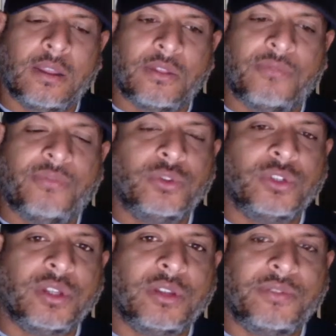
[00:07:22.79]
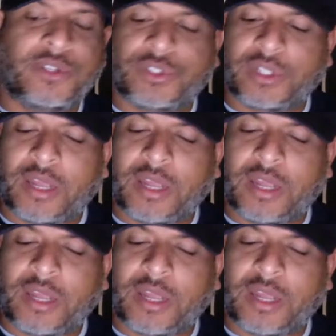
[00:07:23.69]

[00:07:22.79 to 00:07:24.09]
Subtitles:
the future of the division.